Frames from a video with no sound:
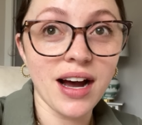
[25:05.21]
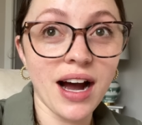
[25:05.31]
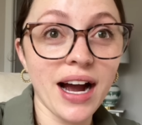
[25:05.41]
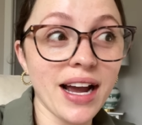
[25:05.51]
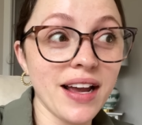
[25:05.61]

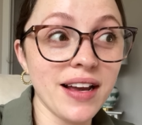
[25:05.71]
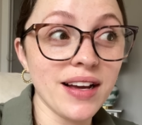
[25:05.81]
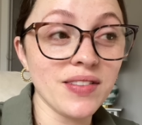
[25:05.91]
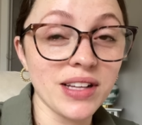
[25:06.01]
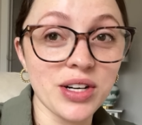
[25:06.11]

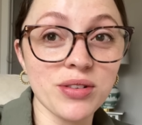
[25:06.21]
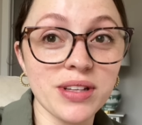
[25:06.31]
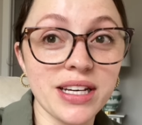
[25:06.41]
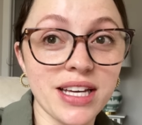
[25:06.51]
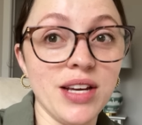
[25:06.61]
I
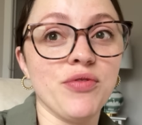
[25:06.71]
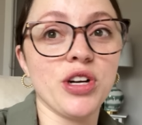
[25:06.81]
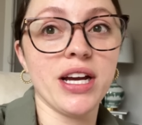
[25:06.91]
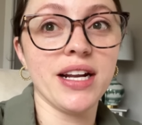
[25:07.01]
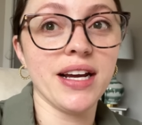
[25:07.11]
literally keep
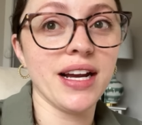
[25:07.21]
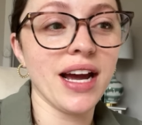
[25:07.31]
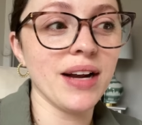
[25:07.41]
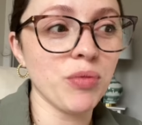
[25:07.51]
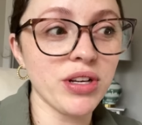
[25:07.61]
forgetting,
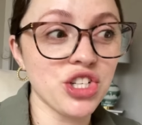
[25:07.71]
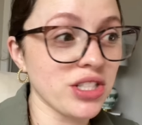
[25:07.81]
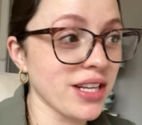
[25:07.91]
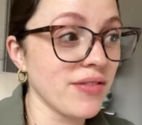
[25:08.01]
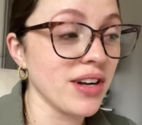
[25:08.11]
and we
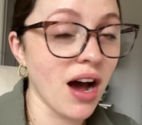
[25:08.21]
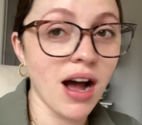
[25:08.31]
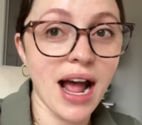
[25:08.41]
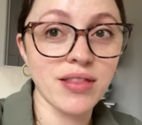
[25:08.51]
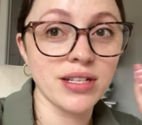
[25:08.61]
just have
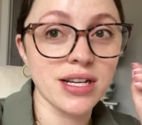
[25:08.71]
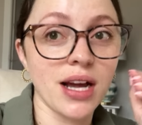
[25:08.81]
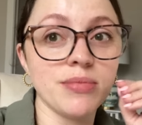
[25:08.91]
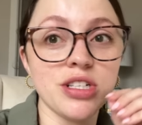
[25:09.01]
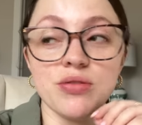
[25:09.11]
not had the
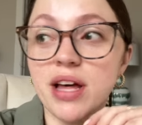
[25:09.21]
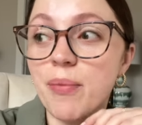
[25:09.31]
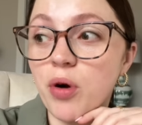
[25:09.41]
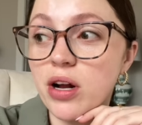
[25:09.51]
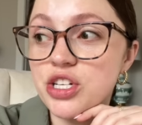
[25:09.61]
time to do
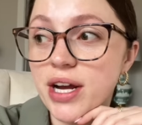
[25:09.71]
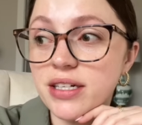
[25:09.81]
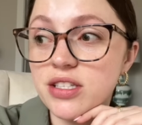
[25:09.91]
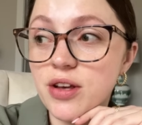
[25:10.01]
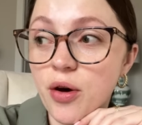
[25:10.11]
that
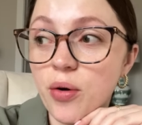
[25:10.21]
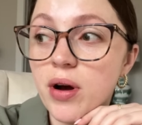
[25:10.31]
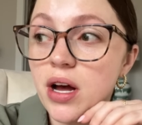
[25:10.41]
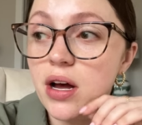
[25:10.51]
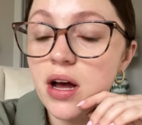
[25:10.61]
project. So
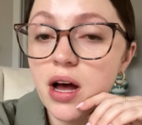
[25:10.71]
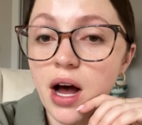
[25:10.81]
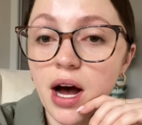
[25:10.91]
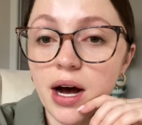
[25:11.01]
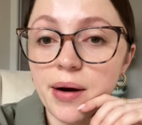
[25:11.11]

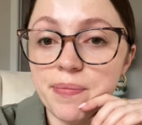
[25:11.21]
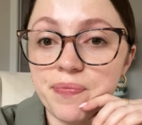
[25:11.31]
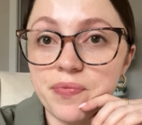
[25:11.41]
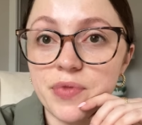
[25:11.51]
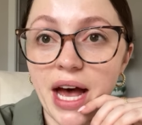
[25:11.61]

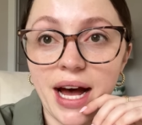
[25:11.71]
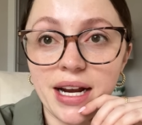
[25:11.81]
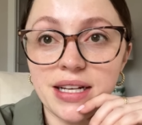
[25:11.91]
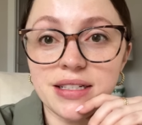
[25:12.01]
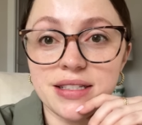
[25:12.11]

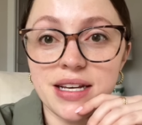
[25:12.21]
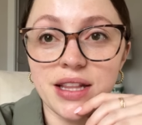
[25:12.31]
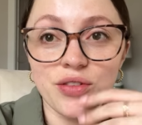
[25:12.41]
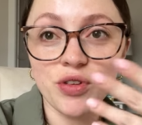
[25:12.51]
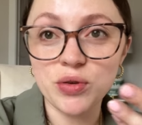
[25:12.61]
that is
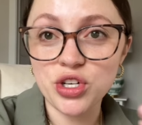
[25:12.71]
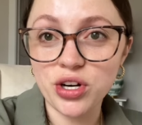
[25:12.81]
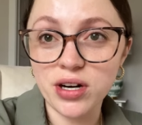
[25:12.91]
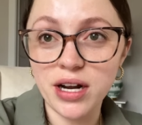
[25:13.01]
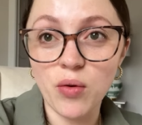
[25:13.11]
in the
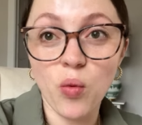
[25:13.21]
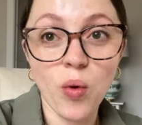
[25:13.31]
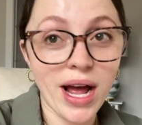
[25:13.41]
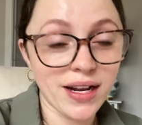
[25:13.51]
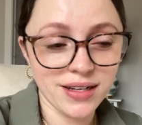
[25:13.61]
future.
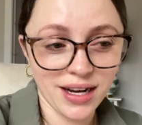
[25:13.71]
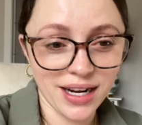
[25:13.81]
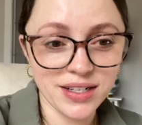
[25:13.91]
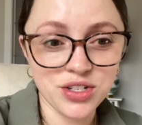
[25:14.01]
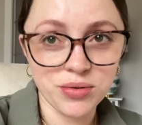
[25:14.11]
When
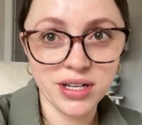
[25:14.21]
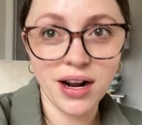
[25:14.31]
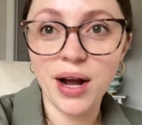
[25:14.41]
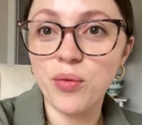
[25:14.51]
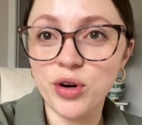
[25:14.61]
I do it,
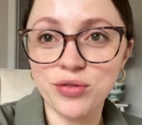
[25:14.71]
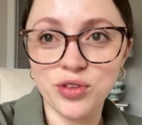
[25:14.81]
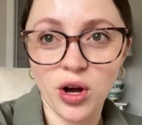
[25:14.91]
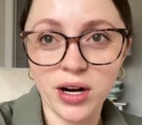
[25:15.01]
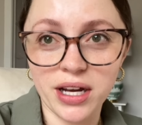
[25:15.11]
I will
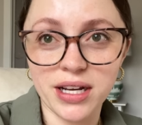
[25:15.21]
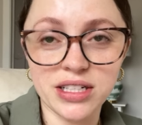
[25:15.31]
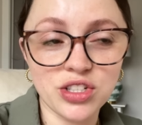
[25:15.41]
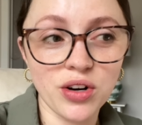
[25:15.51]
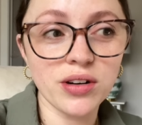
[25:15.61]
vlog it.
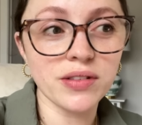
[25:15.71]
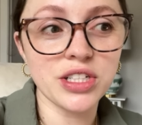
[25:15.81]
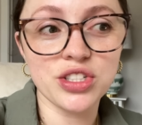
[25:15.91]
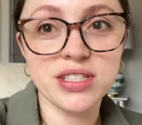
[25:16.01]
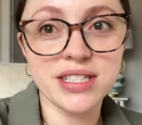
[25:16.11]
It's currently
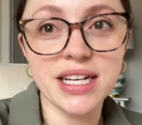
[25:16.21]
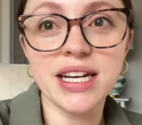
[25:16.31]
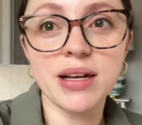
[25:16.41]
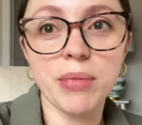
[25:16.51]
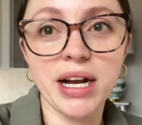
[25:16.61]
just
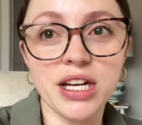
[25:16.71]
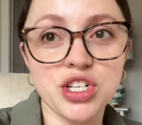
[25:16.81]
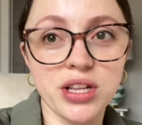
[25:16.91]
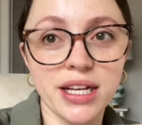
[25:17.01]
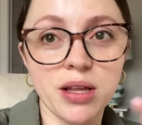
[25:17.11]
sitting in my
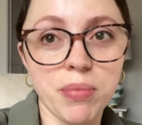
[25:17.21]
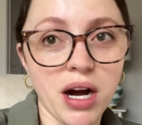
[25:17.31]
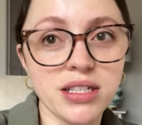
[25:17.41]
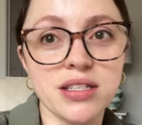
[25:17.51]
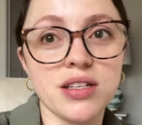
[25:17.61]
kitchen, like the
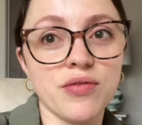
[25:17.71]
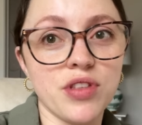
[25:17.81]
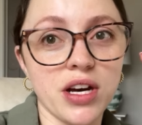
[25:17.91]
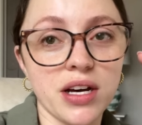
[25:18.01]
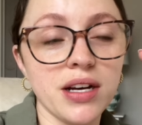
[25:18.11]
boxes of
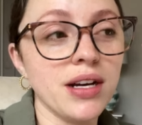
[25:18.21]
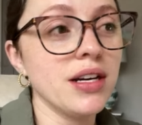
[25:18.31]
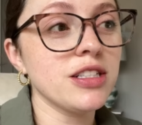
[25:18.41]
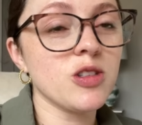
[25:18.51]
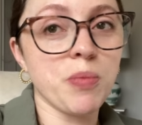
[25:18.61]
the
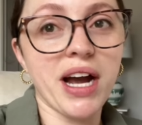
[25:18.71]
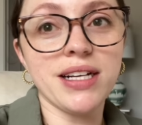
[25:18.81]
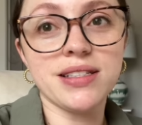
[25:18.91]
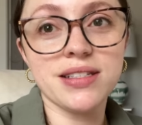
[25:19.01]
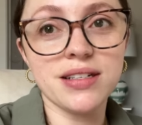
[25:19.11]

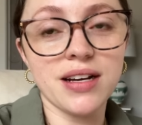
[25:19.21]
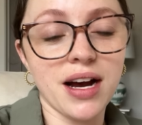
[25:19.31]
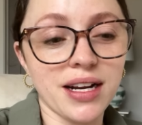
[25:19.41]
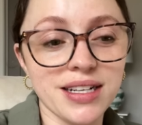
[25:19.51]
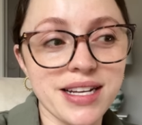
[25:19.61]
spice
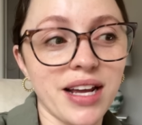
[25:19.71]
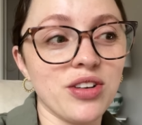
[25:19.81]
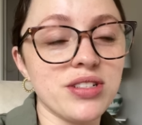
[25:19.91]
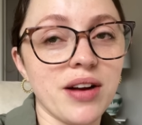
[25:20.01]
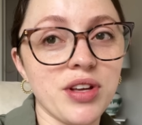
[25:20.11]

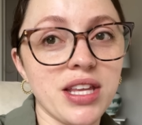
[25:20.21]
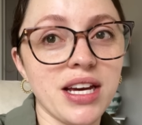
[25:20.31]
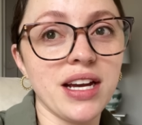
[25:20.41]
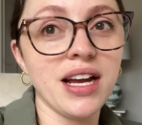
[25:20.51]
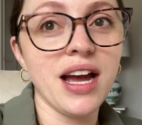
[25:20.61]
containers and
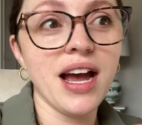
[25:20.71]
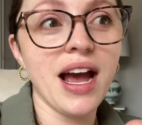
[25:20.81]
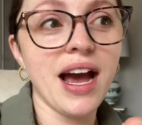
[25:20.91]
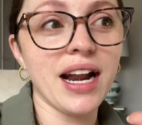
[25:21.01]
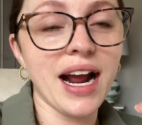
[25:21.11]
everything.
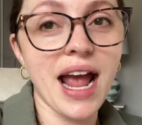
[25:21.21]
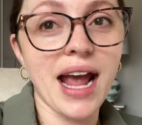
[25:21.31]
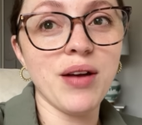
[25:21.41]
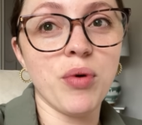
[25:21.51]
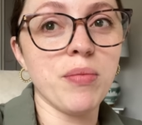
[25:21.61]
And I
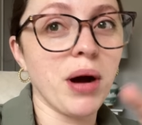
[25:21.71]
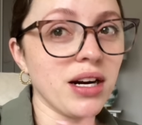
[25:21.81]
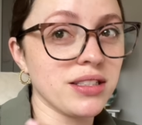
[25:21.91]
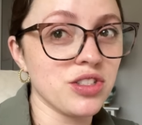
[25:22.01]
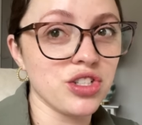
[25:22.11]
hate when
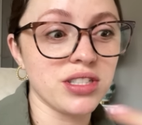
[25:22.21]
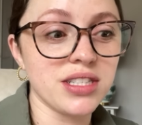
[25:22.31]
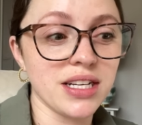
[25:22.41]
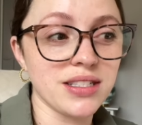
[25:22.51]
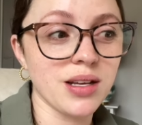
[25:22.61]
boxes just
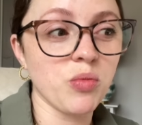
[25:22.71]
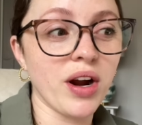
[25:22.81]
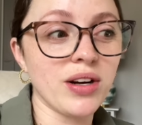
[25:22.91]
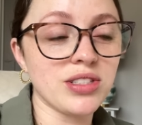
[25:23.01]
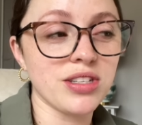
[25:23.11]
sit
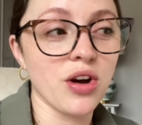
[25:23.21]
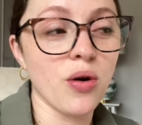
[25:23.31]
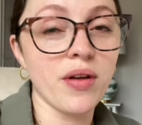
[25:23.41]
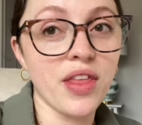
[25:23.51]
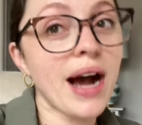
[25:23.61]
somewhere.
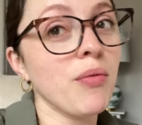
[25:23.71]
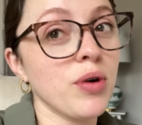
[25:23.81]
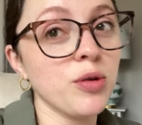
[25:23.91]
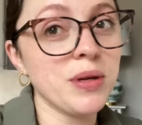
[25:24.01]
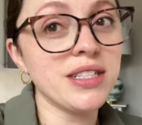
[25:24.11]
So that
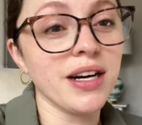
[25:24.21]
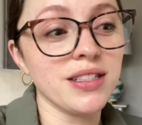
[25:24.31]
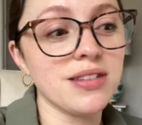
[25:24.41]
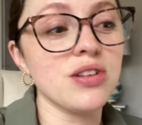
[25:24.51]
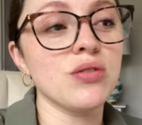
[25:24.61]
will be done
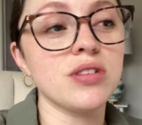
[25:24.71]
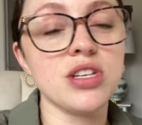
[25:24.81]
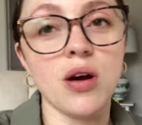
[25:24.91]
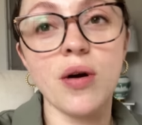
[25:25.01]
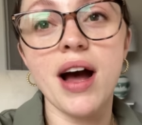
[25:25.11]
soon.
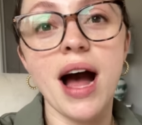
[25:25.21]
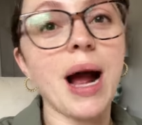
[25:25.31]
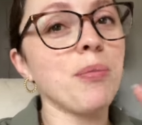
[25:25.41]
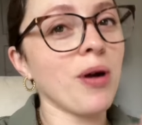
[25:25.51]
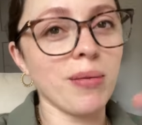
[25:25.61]
So
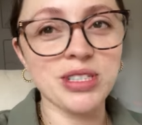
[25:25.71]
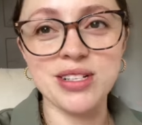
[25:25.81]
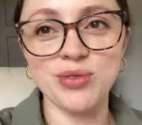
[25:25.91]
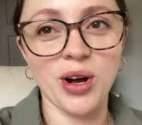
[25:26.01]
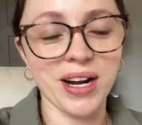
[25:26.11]
I promise
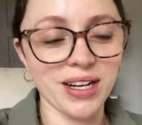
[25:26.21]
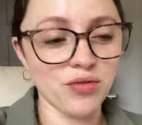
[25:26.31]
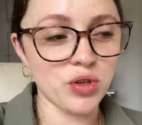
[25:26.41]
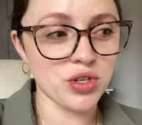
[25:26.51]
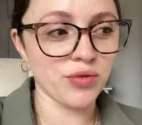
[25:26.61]
to vlog it in a
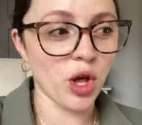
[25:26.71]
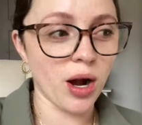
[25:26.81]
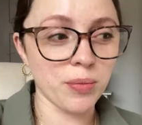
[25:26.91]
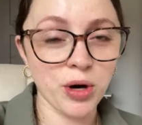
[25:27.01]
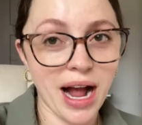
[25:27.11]
future
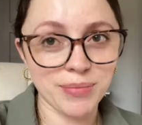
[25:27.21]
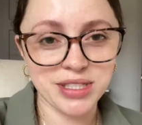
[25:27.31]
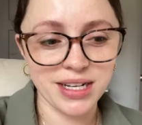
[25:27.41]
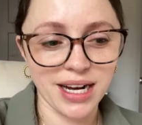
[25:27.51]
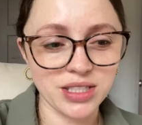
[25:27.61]
vlog. Perhaps
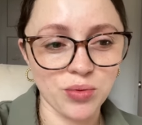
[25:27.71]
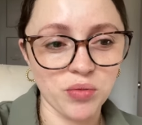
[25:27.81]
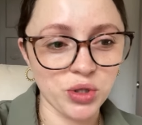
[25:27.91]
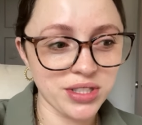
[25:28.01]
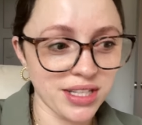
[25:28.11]
the next one,
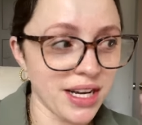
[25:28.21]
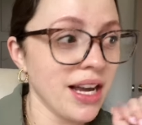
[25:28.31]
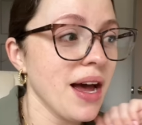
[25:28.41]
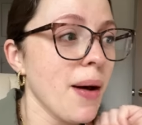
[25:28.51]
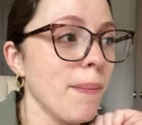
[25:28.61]
we'll see.
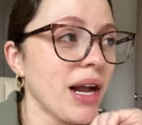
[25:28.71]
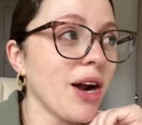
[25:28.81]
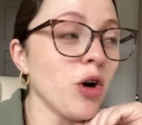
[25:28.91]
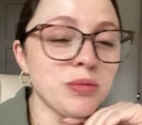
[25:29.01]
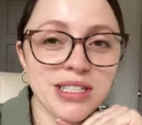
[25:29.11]
But I
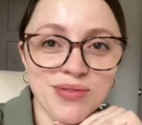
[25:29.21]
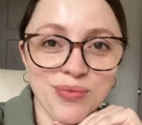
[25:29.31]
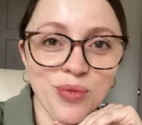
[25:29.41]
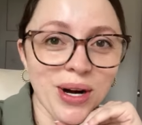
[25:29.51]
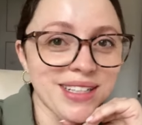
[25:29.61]
hope this
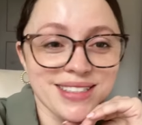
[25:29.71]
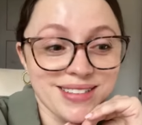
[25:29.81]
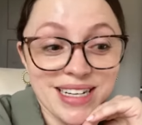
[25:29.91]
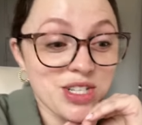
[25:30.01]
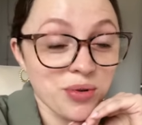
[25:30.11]

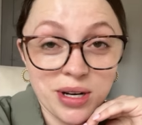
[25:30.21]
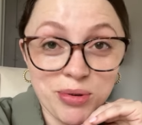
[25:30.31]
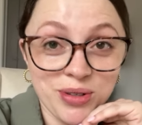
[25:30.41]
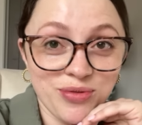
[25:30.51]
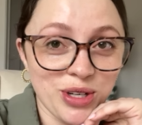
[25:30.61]
was
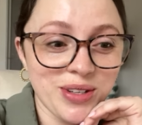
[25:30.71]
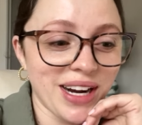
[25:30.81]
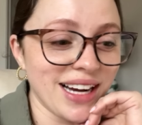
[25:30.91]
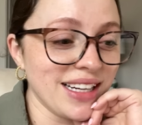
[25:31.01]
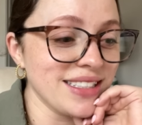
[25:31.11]
enjoyable for you
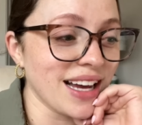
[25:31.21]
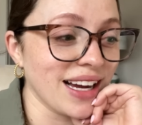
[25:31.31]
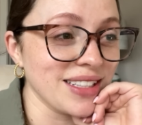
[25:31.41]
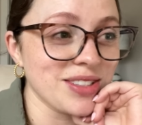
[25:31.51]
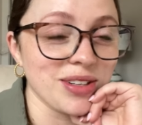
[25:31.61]
guys.
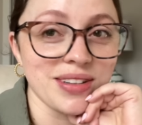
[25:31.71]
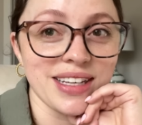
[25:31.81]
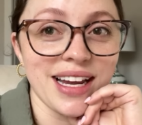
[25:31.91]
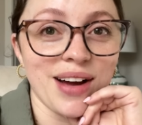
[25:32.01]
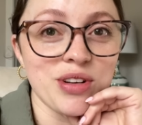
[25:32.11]
I
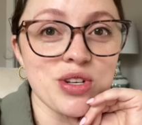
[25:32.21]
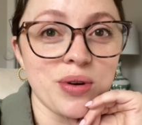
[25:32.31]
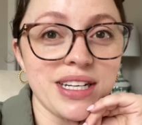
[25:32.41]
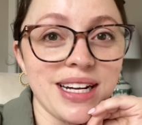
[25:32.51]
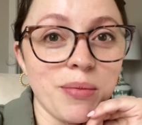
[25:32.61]
certainly have
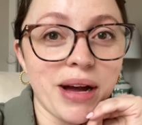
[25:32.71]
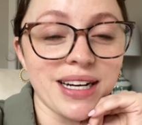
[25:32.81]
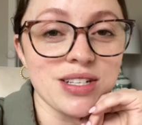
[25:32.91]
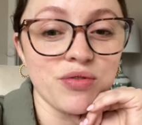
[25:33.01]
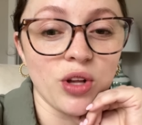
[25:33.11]
enjoyed getting
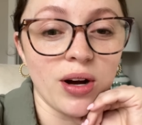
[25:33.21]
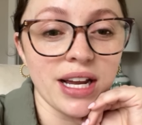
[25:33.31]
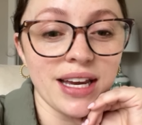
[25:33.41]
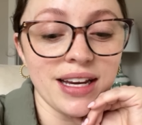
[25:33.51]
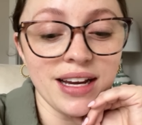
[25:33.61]
back to
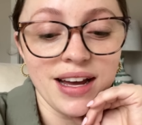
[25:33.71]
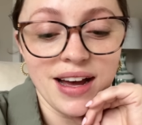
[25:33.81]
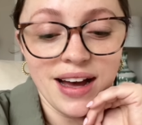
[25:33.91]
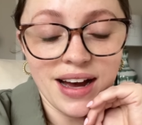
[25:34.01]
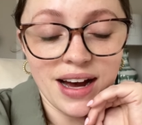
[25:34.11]
vlogging.
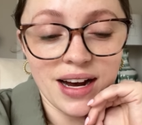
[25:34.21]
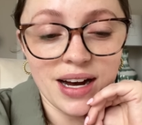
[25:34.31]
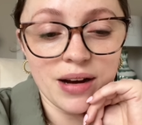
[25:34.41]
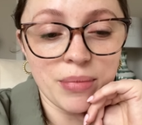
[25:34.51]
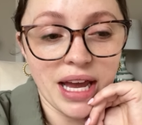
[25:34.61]

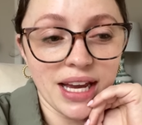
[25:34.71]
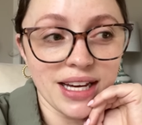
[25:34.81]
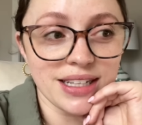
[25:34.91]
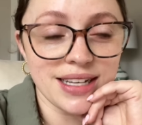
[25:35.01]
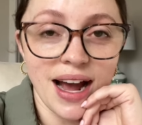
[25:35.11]

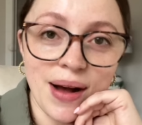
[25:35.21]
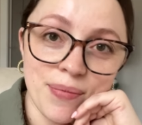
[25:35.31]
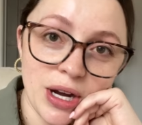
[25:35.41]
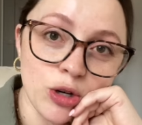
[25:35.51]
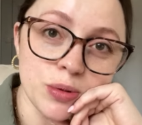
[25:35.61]
And yeah,
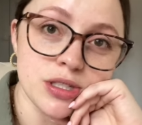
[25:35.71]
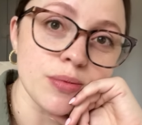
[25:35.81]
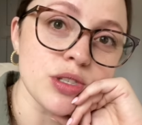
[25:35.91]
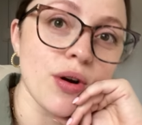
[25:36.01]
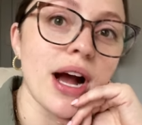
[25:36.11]
I hope you
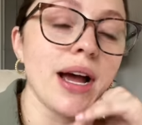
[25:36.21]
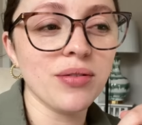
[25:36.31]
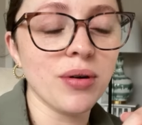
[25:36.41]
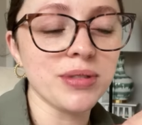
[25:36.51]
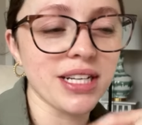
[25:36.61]
subscribe.
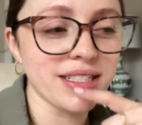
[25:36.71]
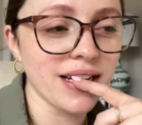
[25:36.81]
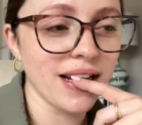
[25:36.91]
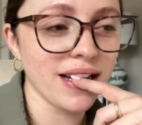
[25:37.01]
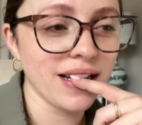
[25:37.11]
What was I
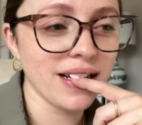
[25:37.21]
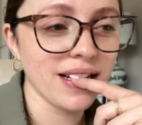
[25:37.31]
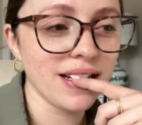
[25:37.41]
saying?